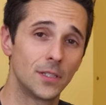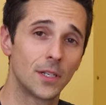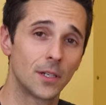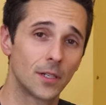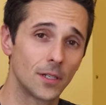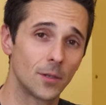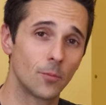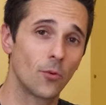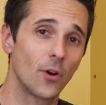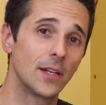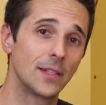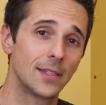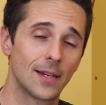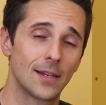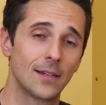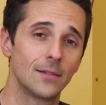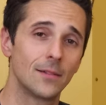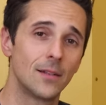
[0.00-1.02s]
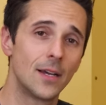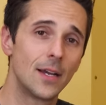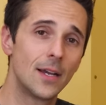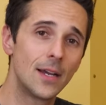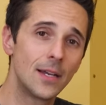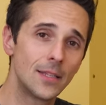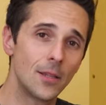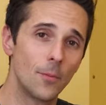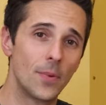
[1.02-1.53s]
I'm going to break down
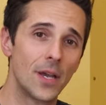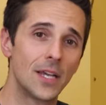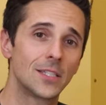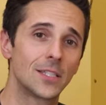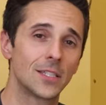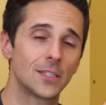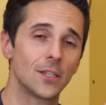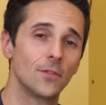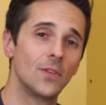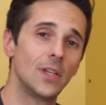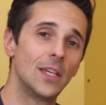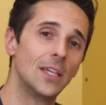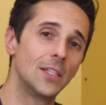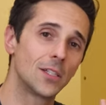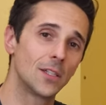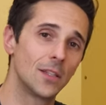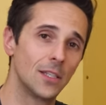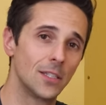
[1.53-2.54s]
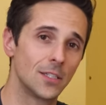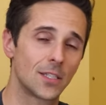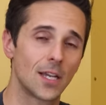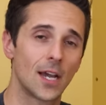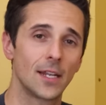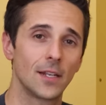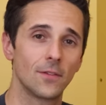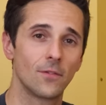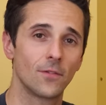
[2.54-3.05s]
the basics of each of these
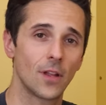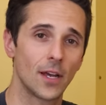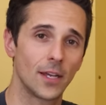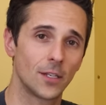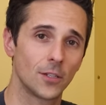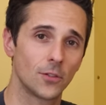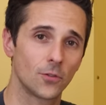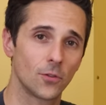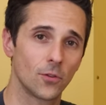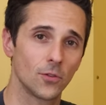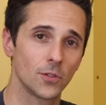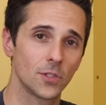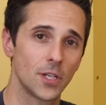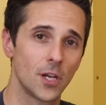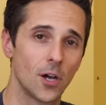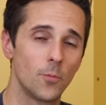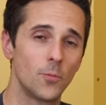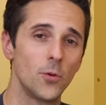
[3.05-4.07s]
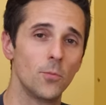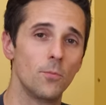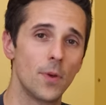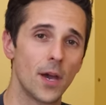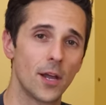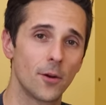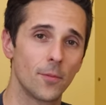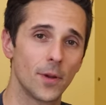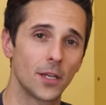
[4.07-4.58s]
kind of flight controls to help you
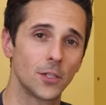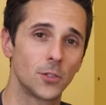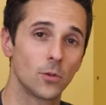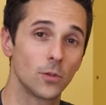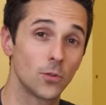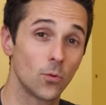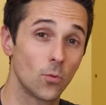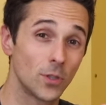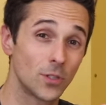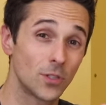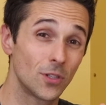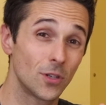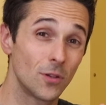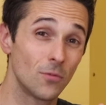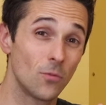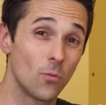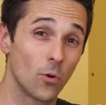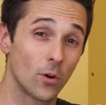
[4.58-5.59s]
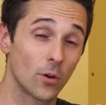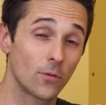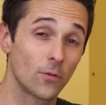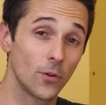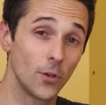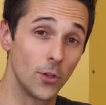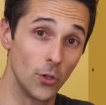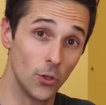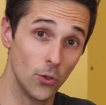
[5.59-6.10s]
better make a choice of what's going to work
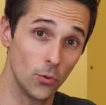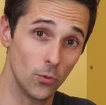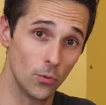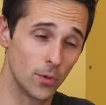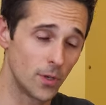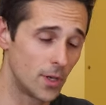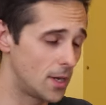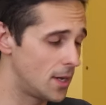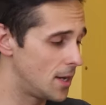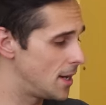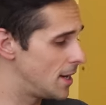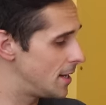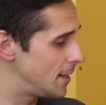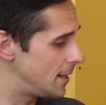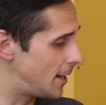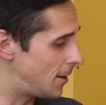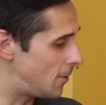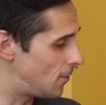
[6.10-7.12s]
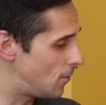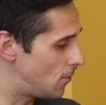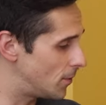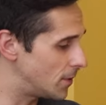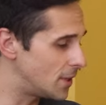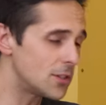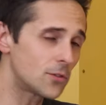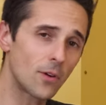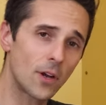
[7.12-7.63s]
for you. Now,
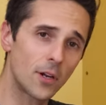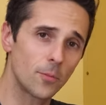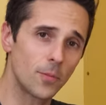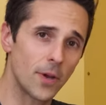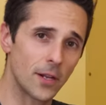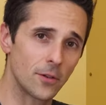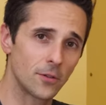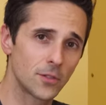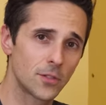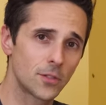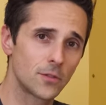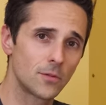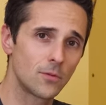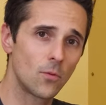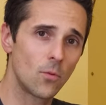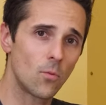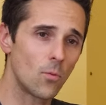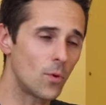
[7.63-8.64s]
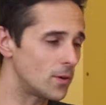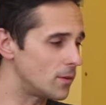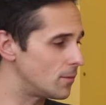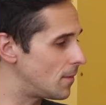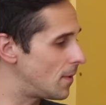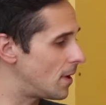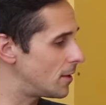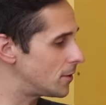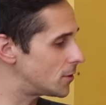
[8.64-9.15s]
with these rudder pedals, what
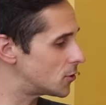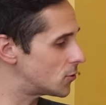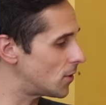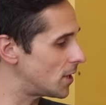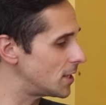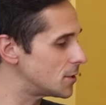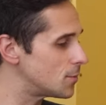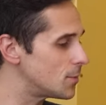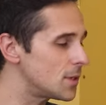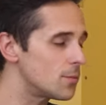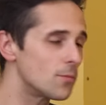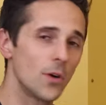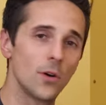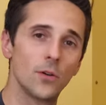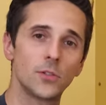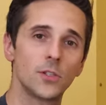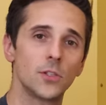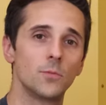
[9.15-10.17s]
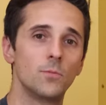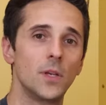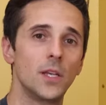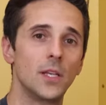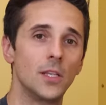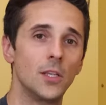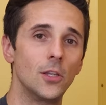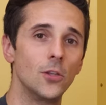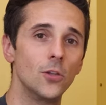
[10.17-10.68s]
strikes me most as
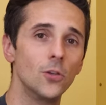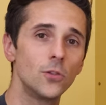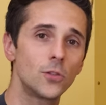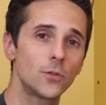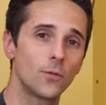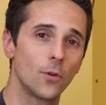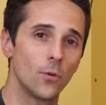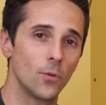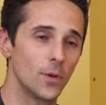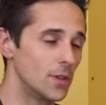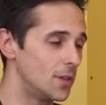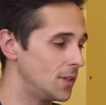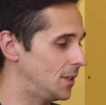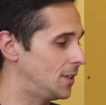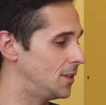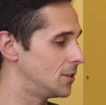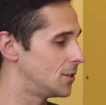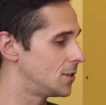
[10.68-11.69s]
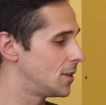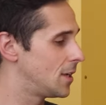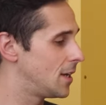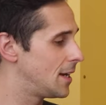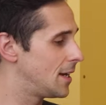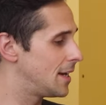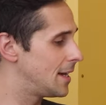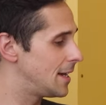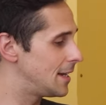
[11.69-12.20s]
being useful with these
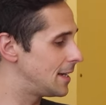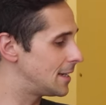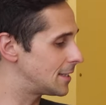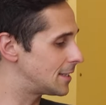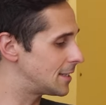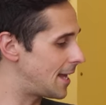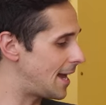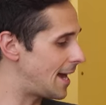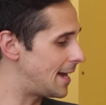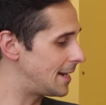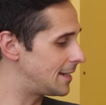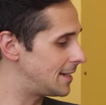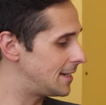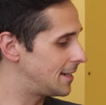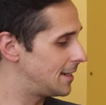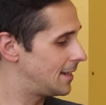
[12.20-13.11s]
is that,